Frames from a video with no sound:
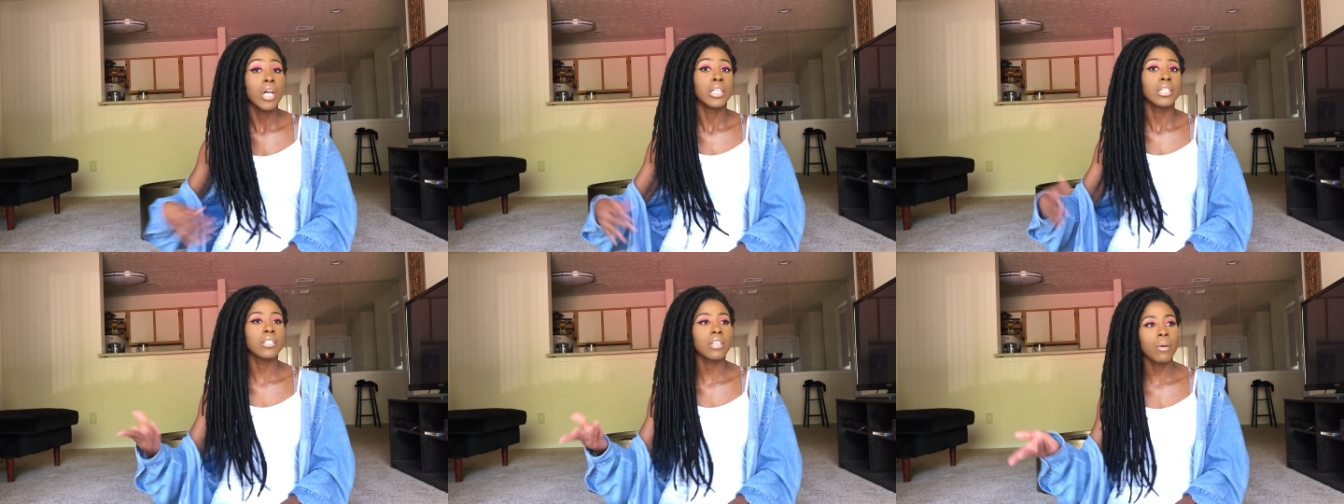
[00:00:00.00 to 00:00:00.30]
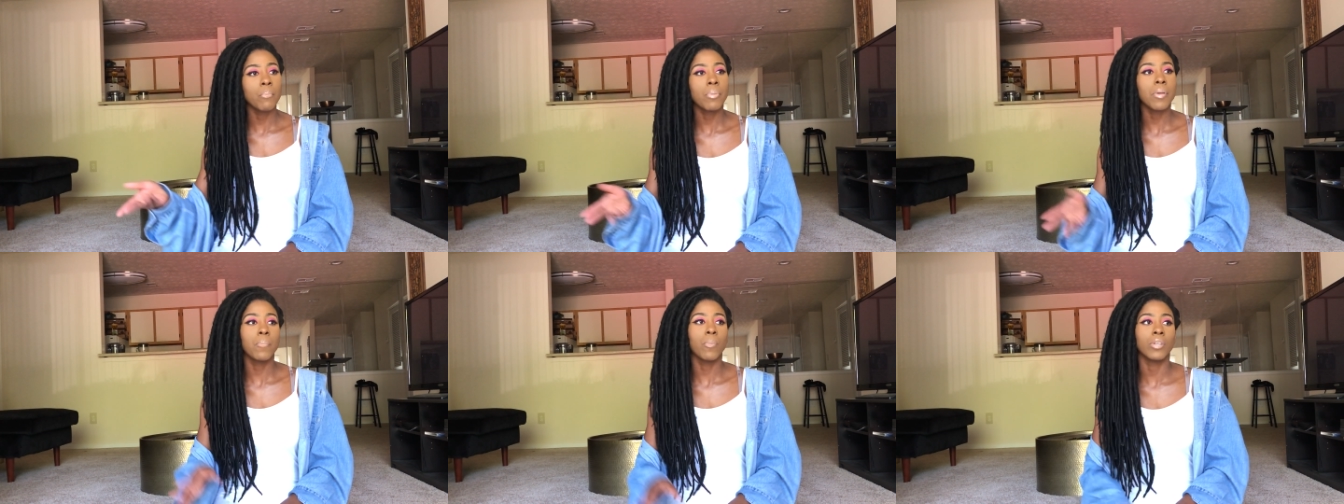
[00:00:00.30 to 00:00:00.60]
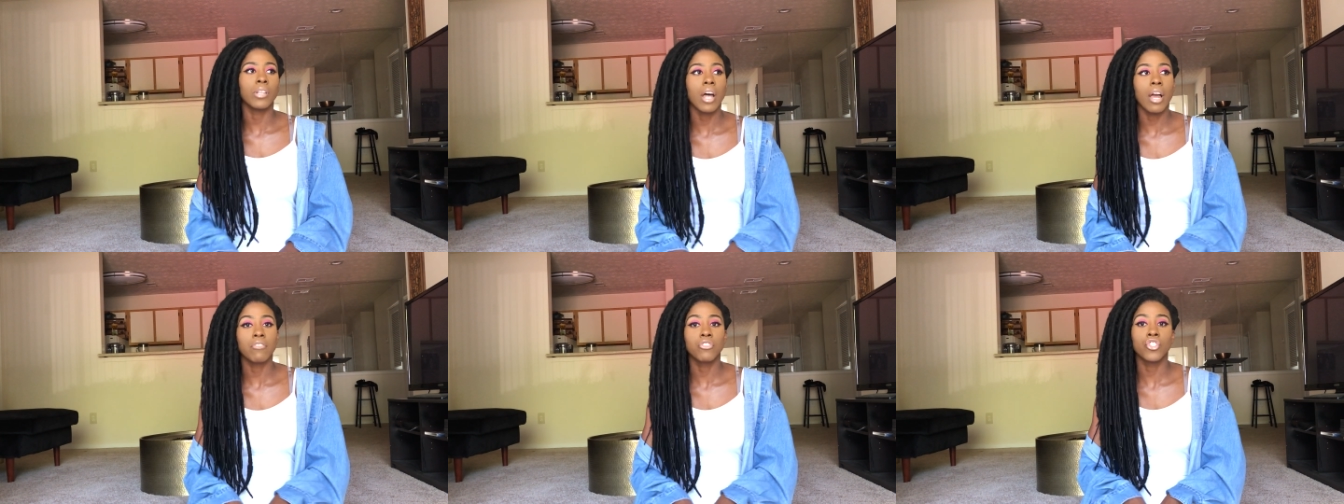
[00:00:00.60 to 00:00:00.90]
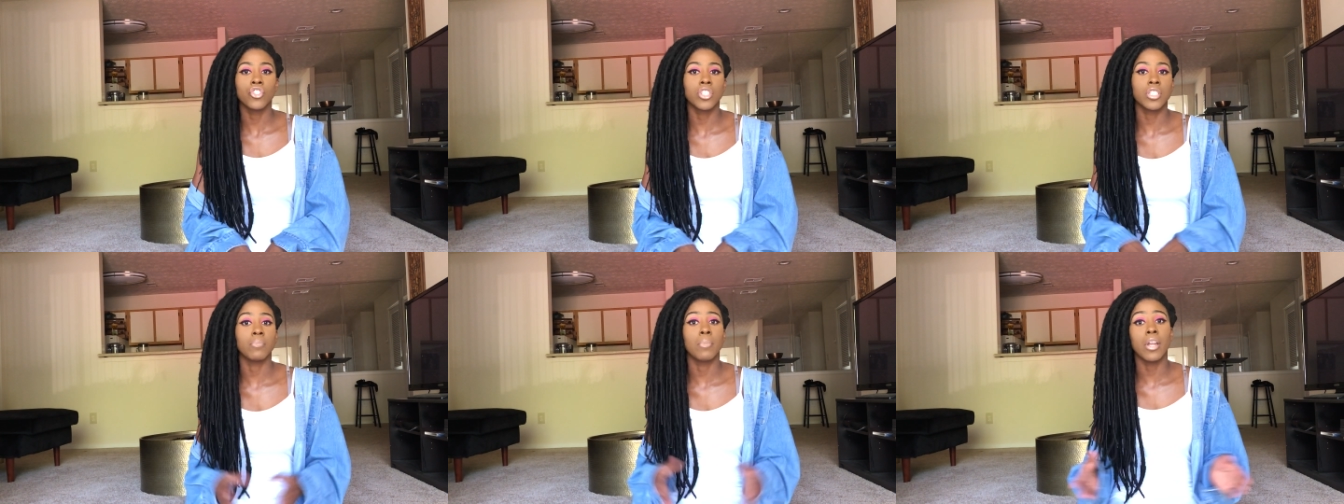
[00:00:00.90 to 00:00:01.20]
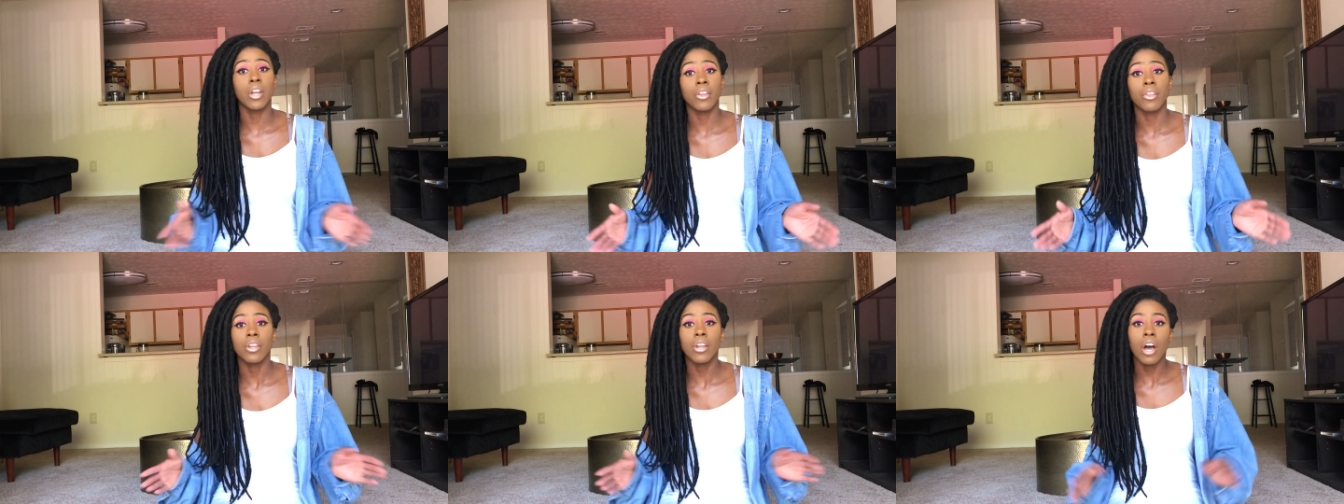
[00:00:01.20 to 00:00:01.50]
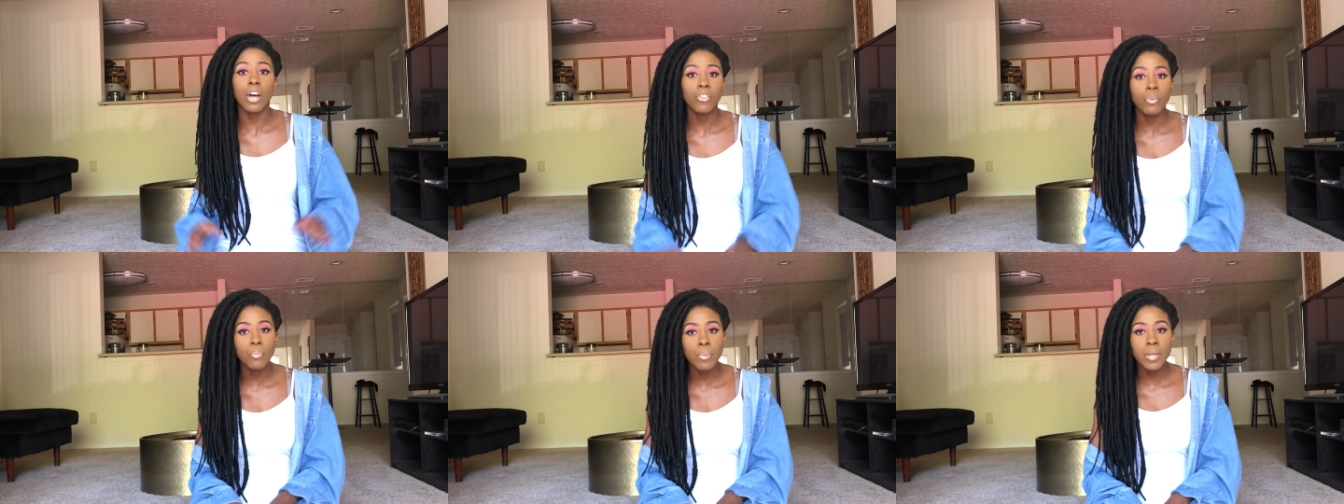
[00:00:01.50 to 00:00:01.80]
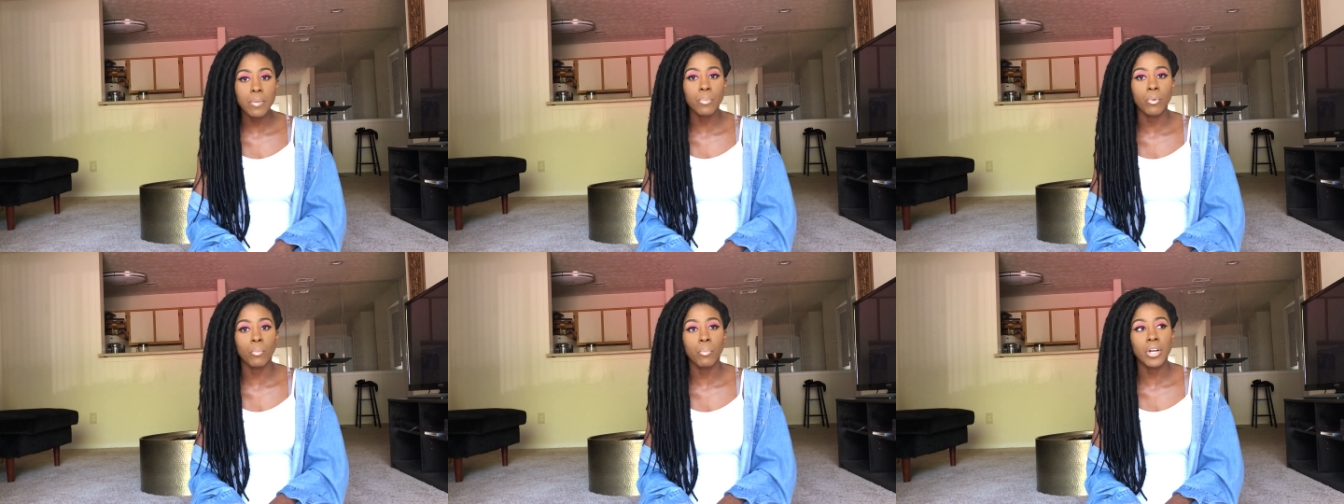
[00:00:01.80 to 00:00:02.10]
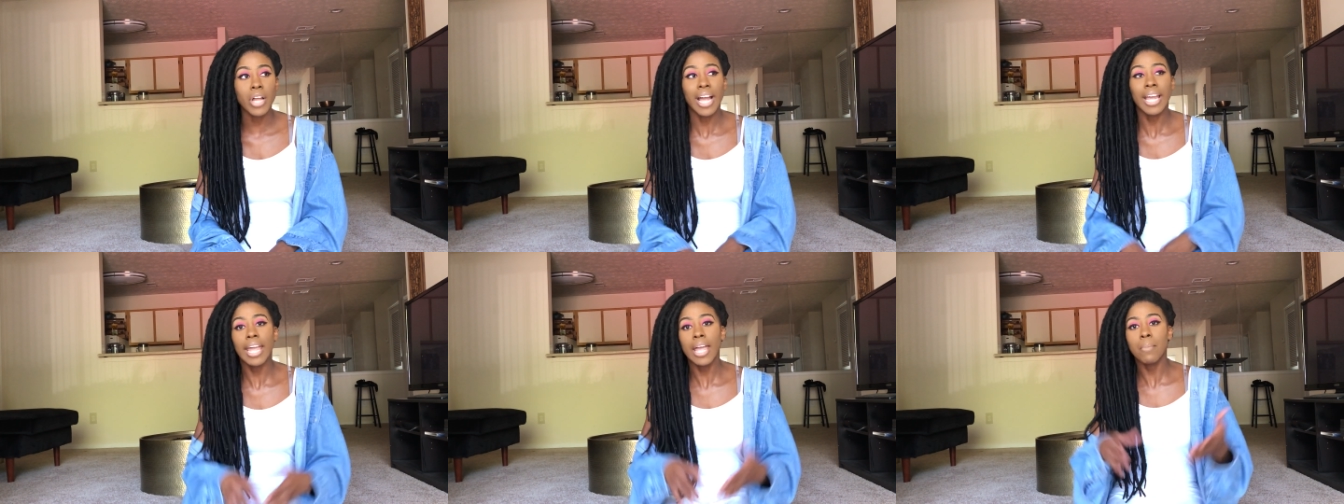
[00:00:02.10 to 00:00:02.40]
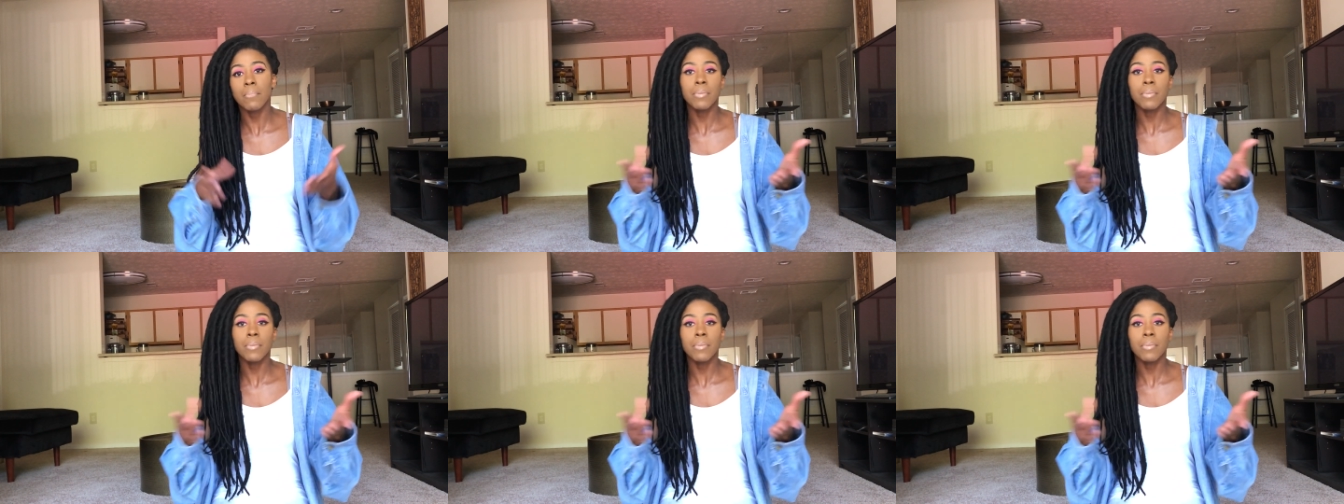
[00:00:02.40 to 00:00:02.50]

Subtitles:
some people's lives is just better than other people, but I can't